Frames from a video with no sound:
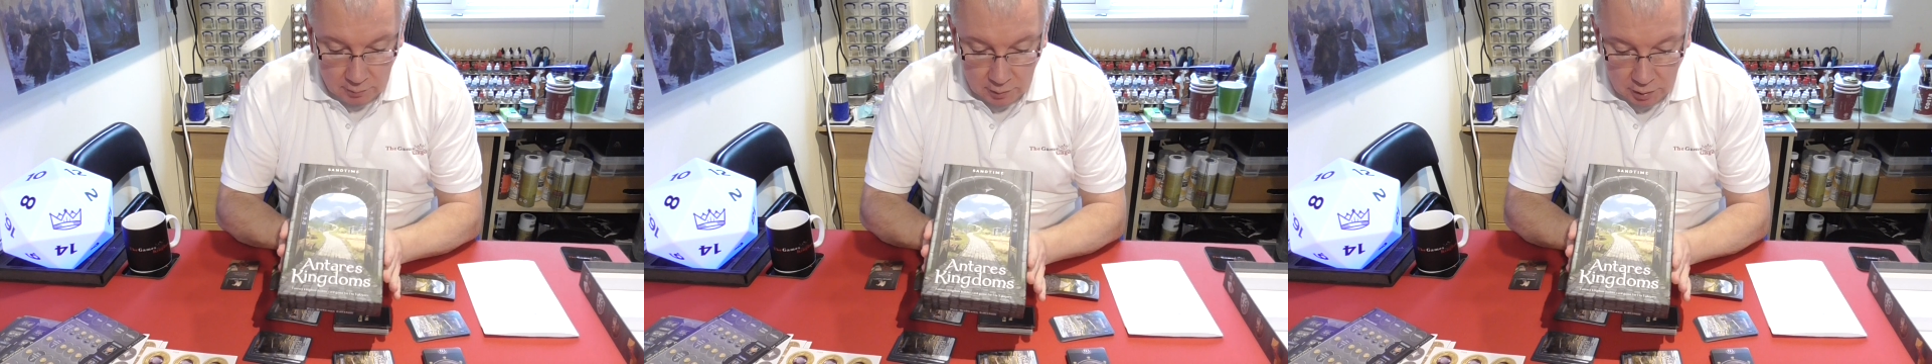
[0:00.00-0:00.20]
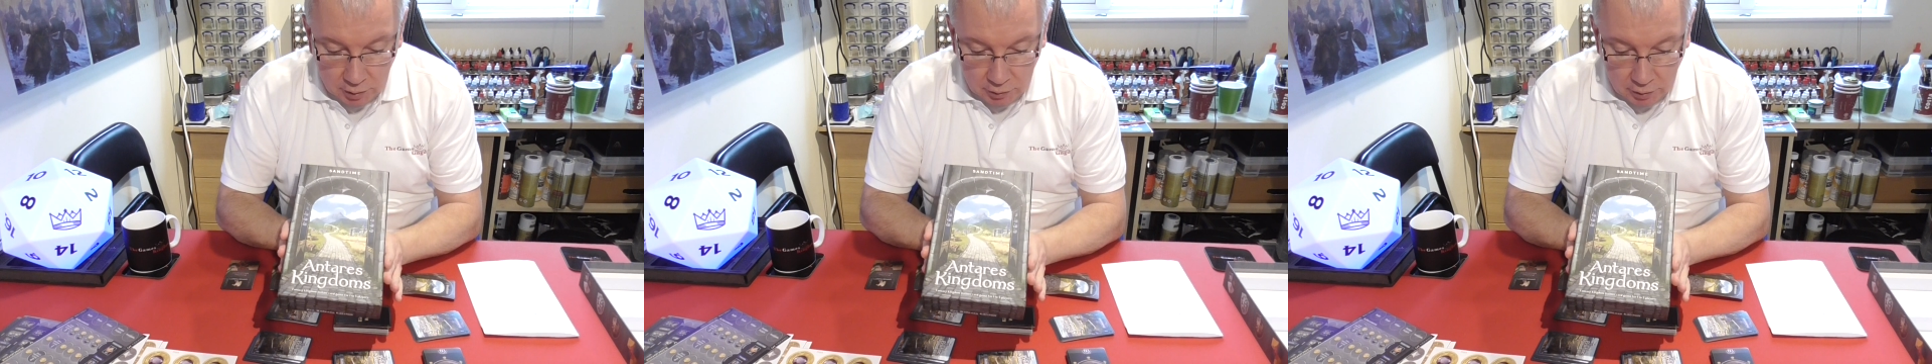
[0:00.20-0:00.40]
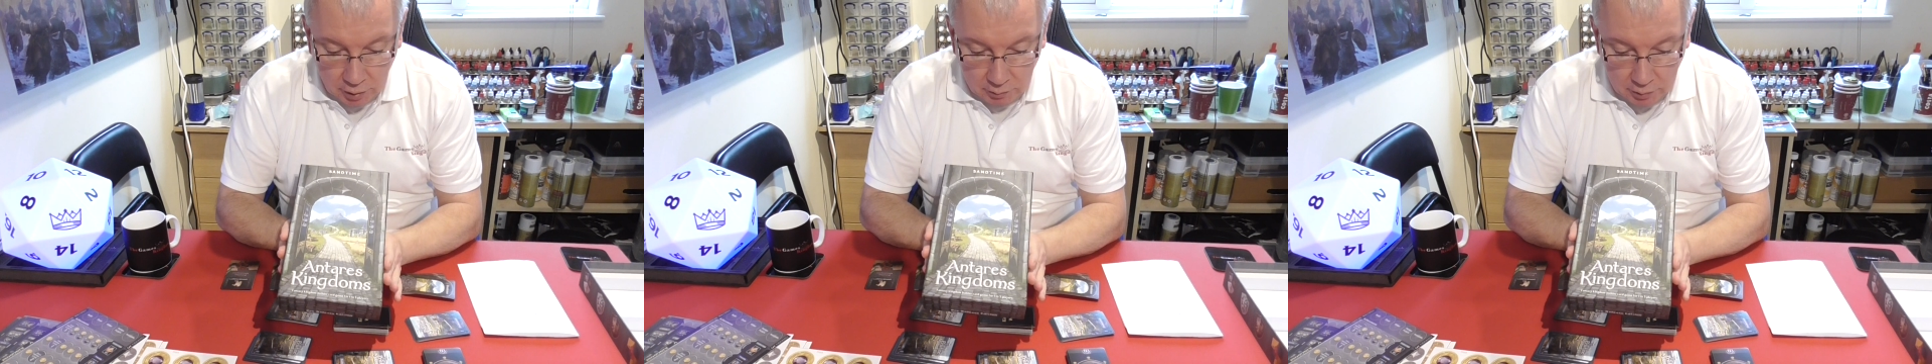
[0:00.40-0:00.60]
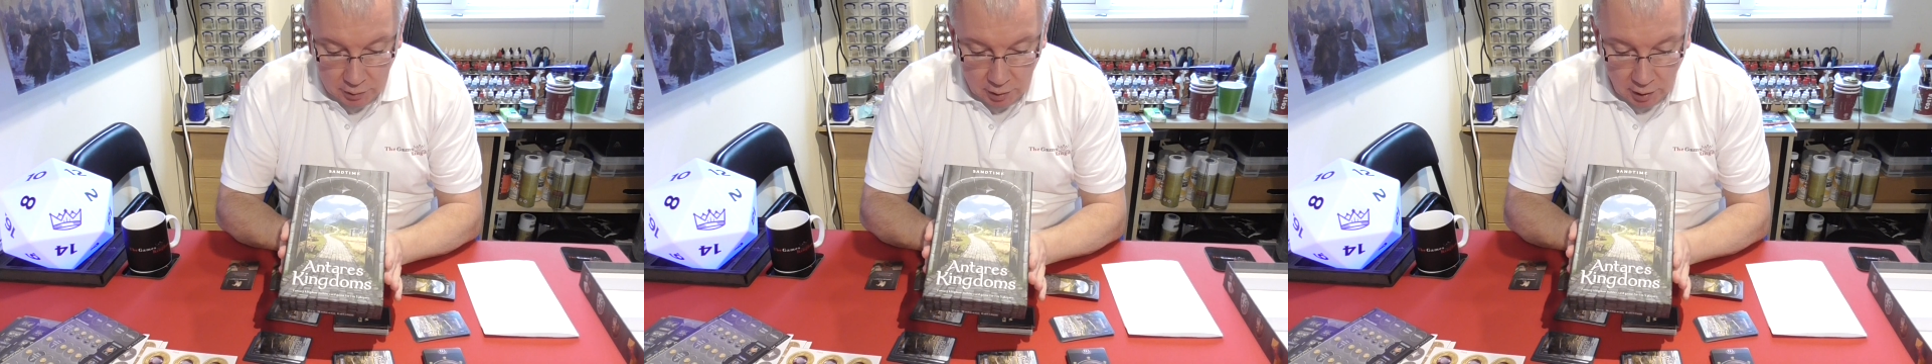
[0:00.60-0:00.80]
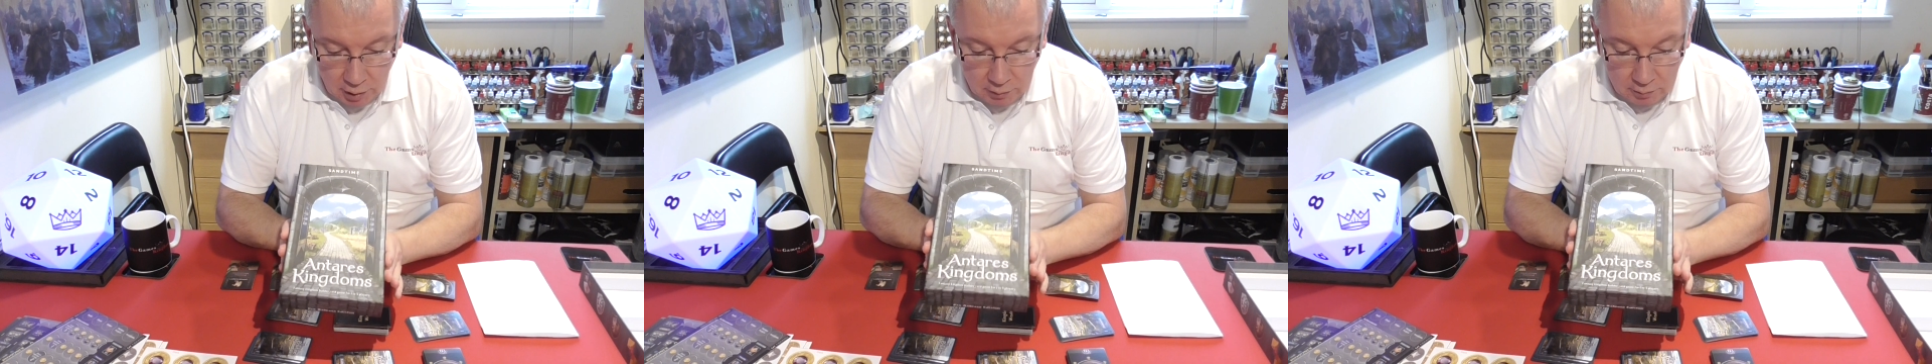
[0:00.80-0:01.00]
that's going to
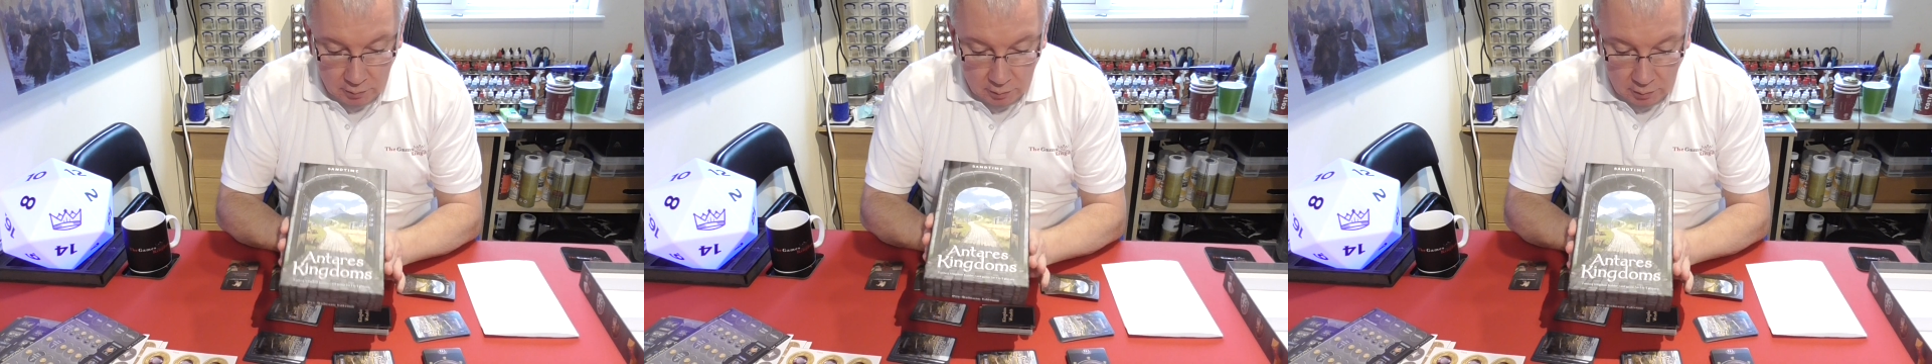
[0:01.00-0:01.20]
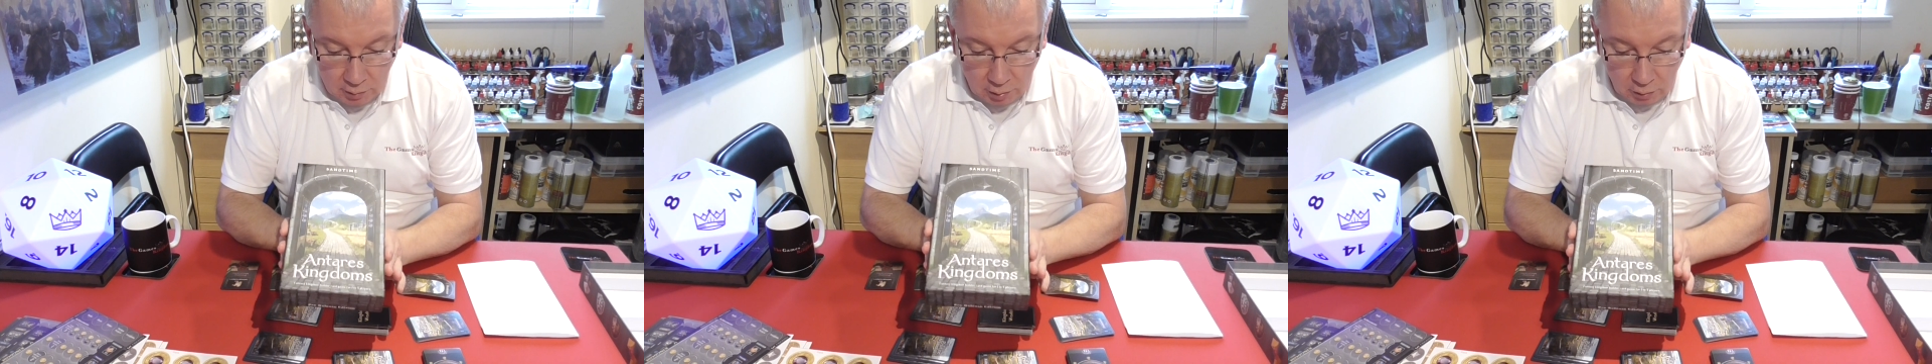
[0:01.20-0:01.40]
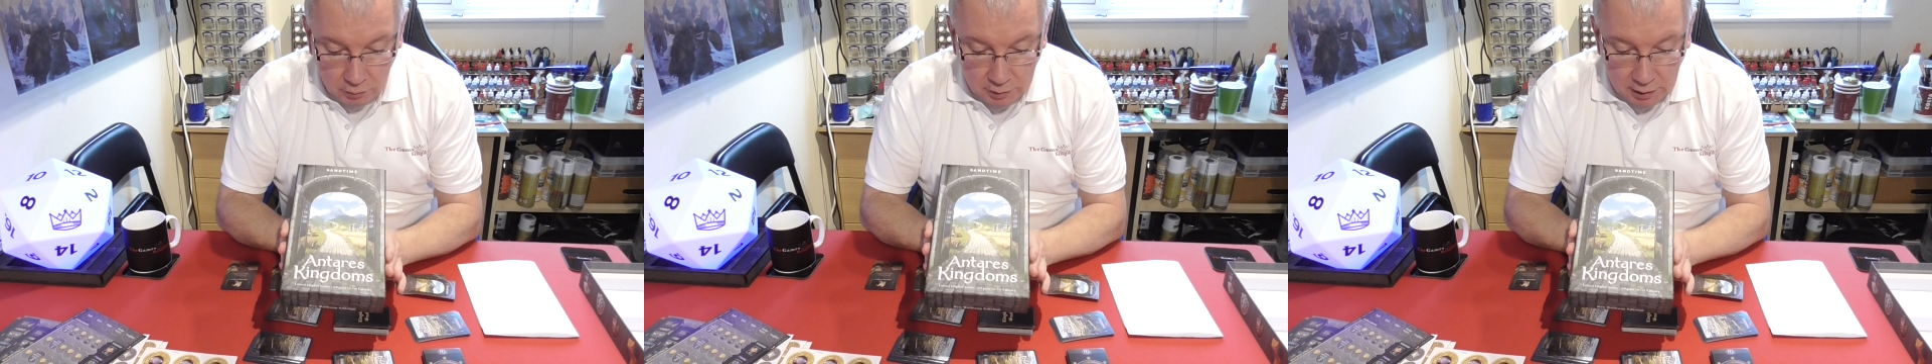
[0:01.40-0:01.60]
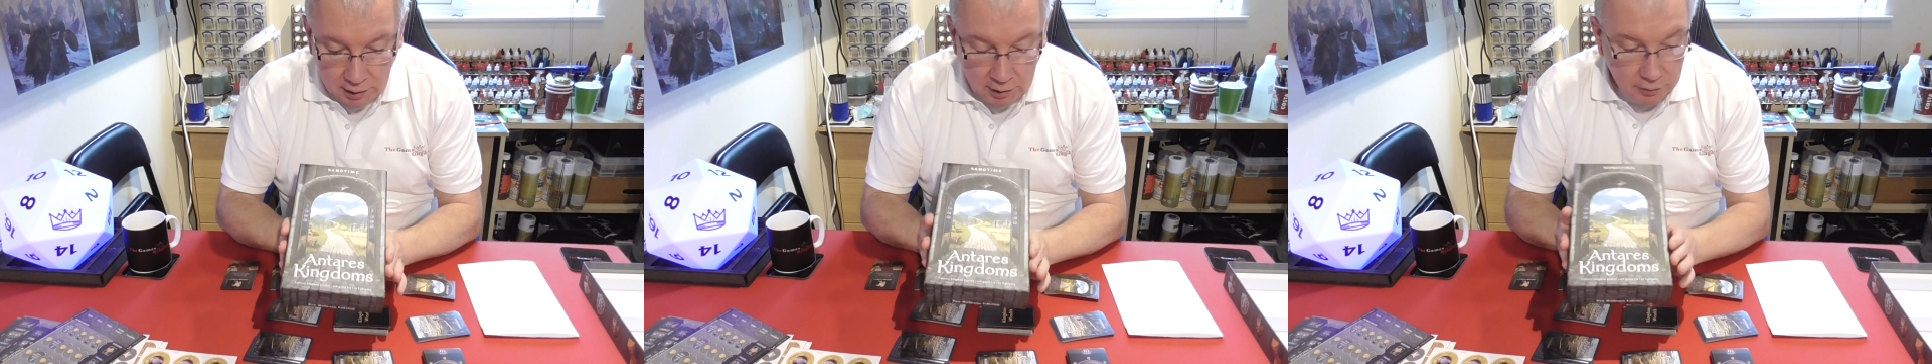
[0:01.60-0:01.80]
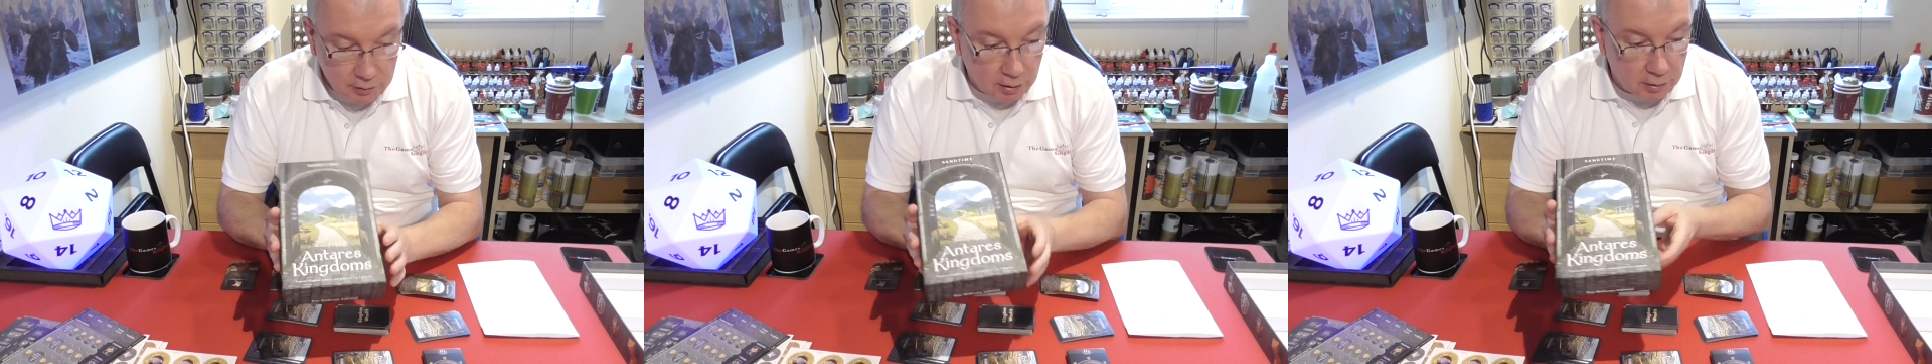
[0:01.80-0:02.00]
go onto
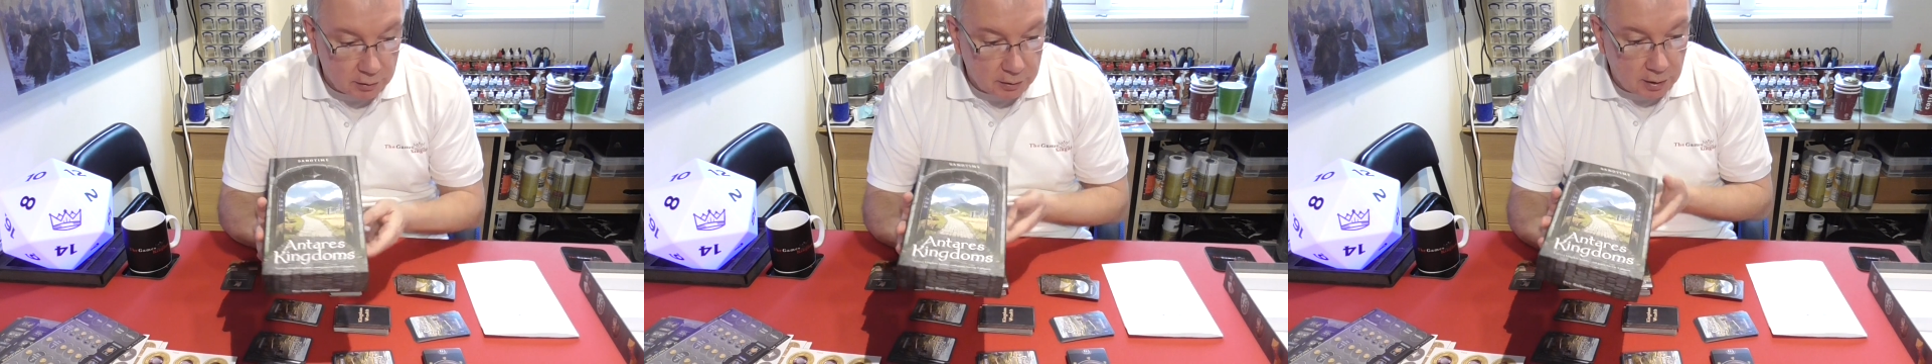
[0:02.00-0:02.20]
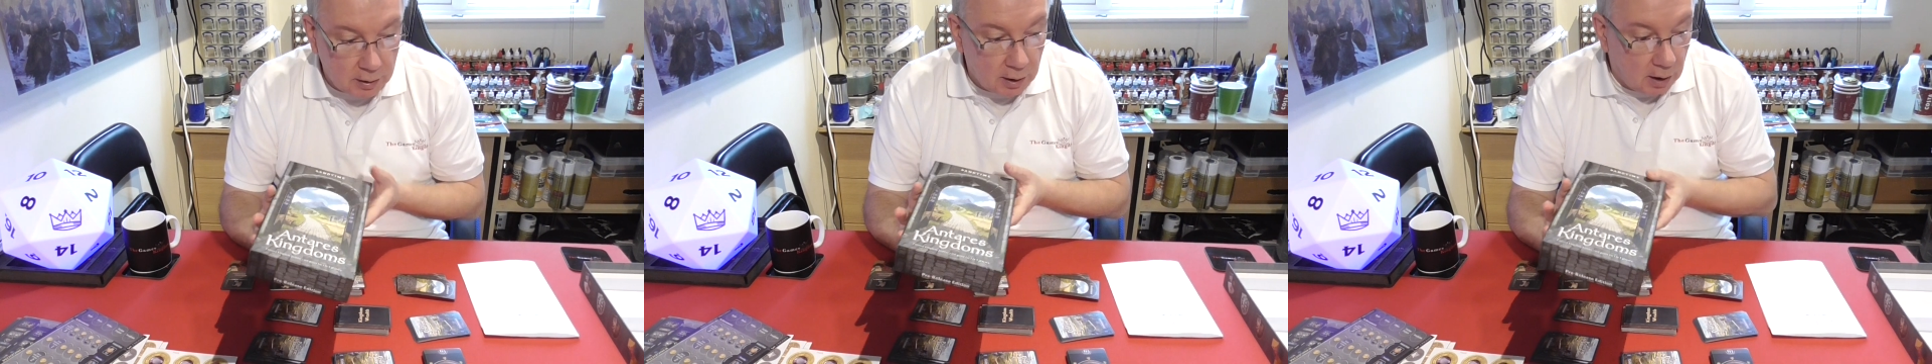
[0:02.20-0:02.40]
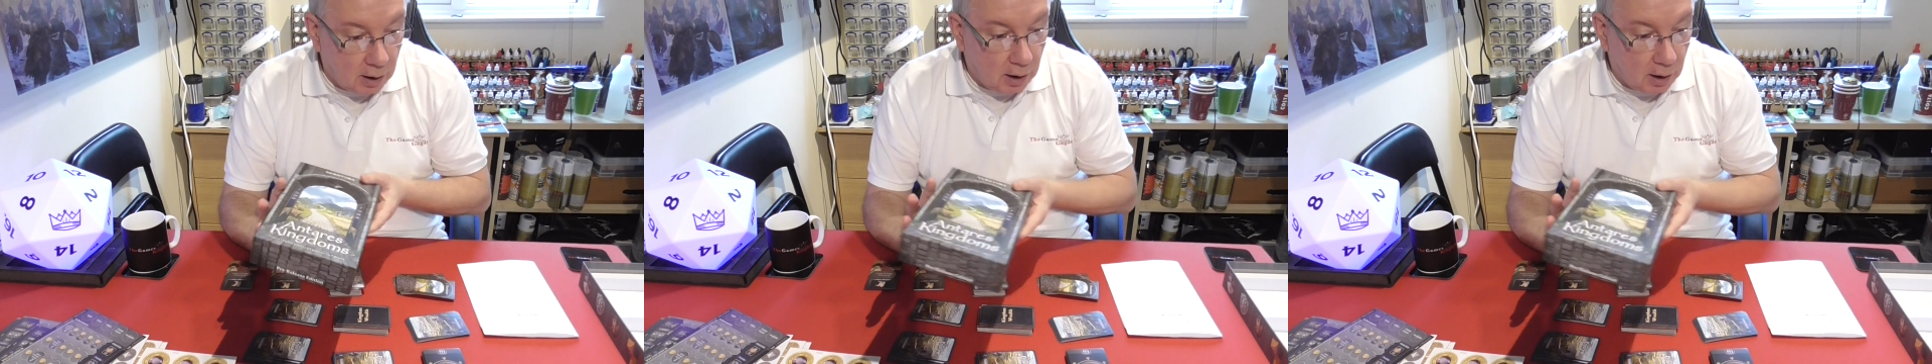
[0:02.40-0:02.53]
Kickstarter.